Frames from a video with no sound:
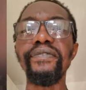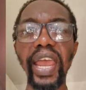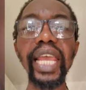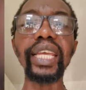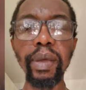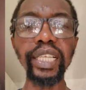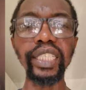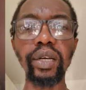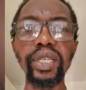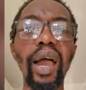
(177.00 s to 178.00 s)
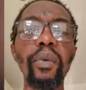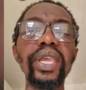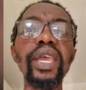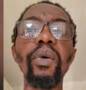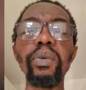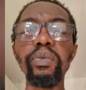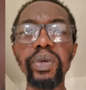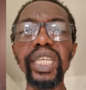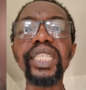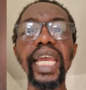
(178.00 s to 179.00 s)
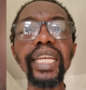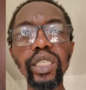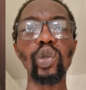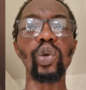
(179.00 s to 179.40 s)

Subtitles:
vague message about how we intend to